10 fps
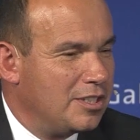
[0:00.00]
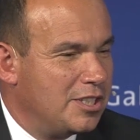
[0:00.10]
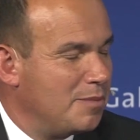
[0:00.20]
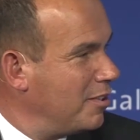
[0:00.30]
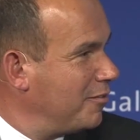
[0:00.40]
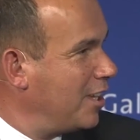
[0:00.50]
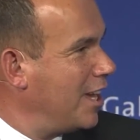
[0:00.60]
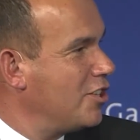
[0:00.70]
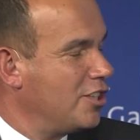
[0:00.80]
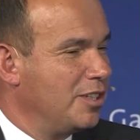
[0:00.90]
a
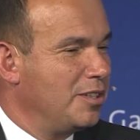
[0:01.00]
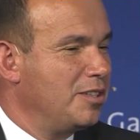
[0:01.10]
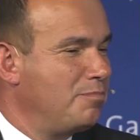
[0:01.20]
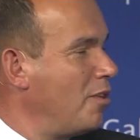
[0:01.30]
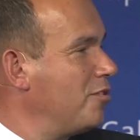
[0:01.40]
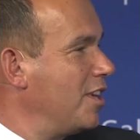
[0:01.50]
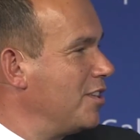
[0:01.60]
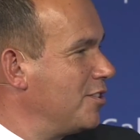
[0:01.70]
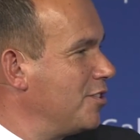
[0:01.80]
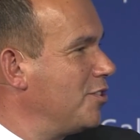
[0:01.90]
simplification, and the both
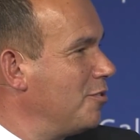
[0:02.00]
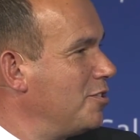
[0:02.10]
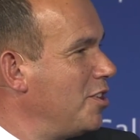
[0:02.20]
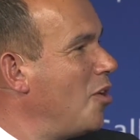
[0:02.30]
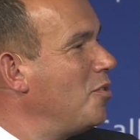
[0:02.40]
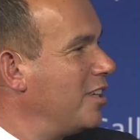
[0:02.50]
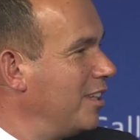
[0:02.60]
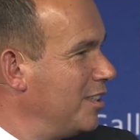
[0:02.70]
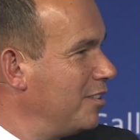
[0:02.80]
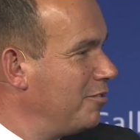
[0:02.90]
cases are so
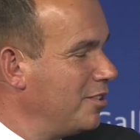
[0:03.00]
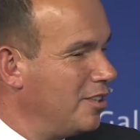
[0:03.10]
totally different,